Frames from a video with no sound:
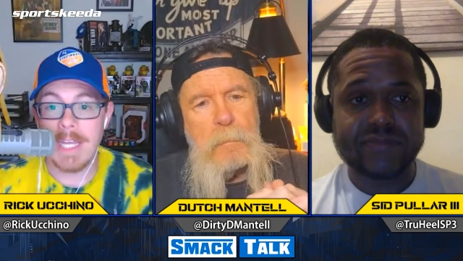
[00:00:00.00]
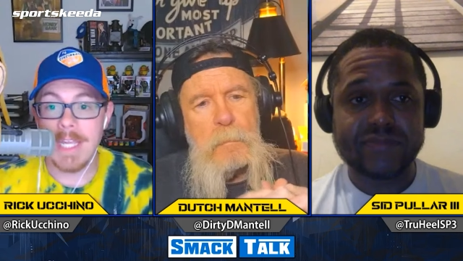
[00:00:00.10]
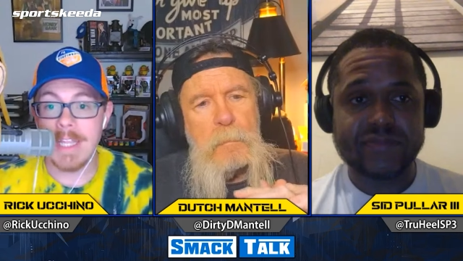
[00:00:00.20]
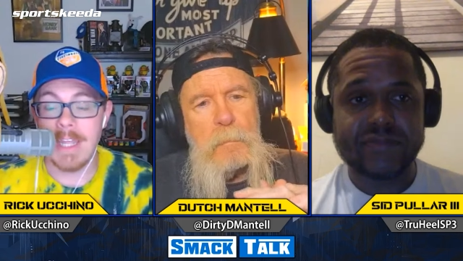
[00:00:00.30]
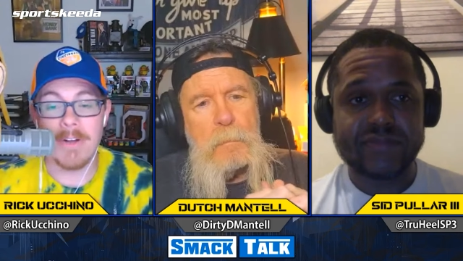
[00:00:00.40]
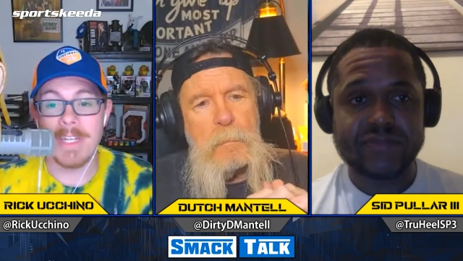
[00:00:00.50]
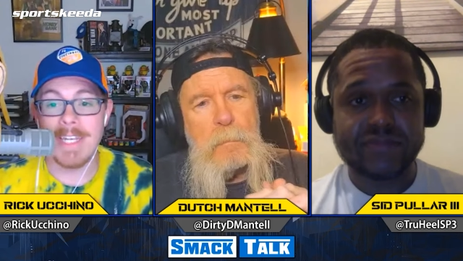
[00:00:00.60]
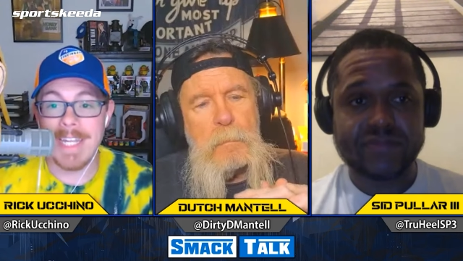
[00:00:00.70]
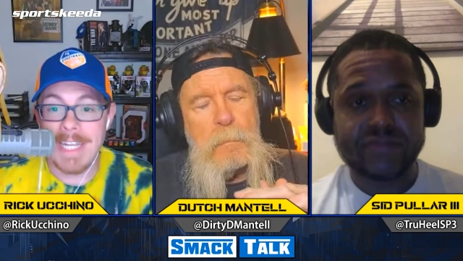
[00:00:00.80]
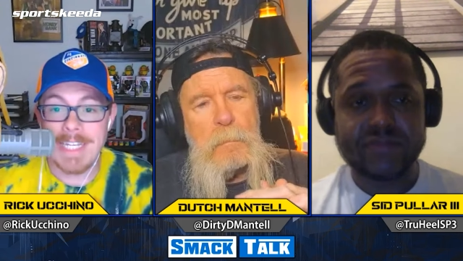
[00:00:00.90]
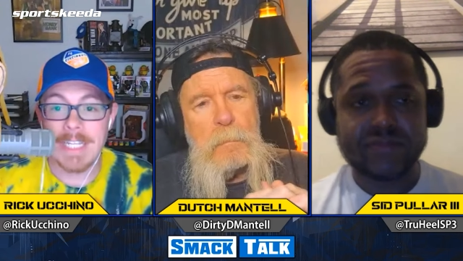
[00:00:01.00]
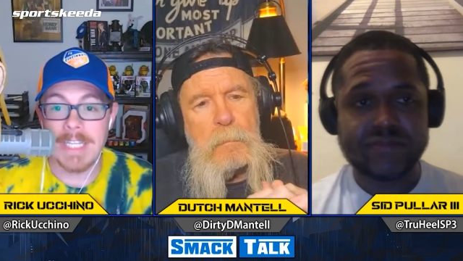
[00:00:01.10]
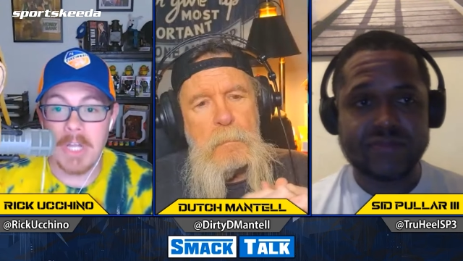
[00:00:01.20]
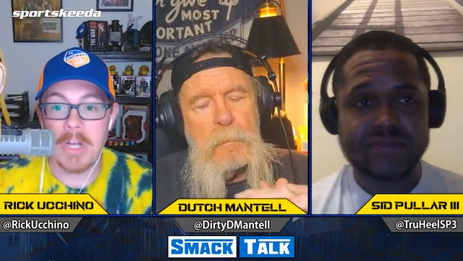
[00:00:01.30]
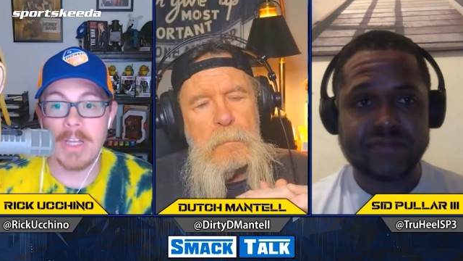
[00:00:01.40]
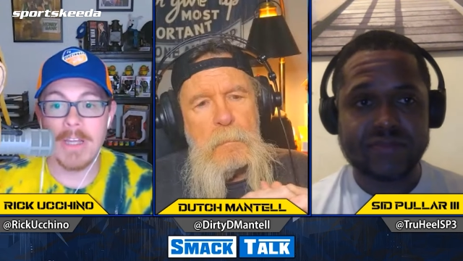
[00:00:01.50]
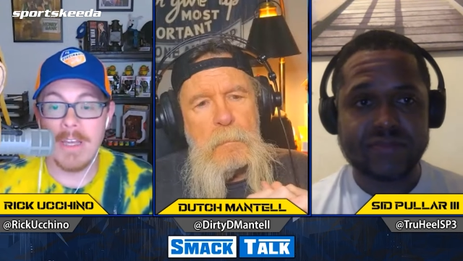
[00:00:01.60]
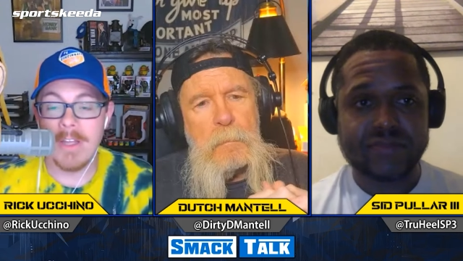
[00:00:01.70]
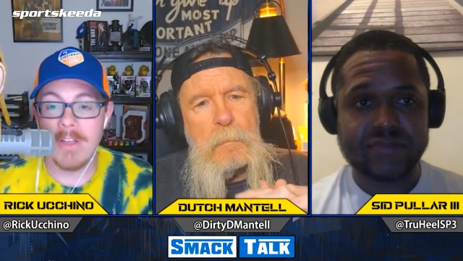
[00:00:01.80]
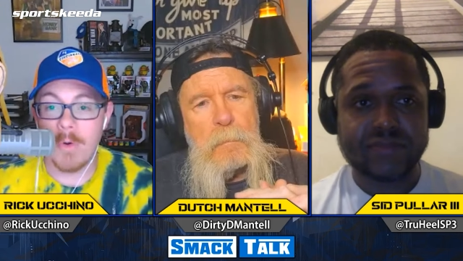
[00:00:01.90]
Speaker 1: They don't need to look
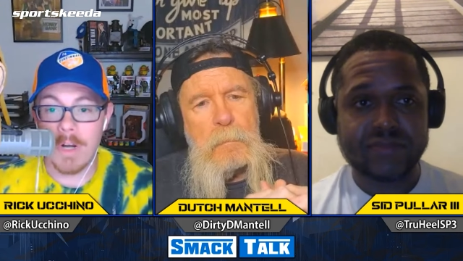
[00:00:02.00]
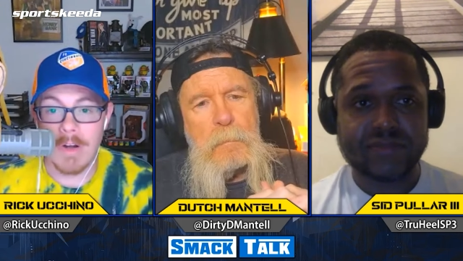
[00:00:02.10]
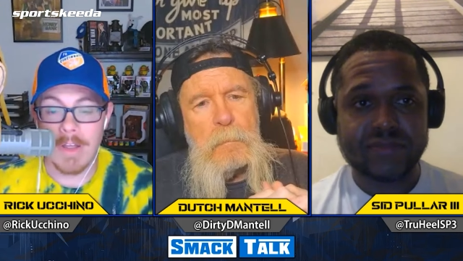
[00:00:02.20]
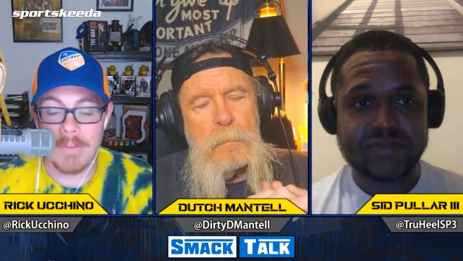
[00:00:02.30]
choreograph.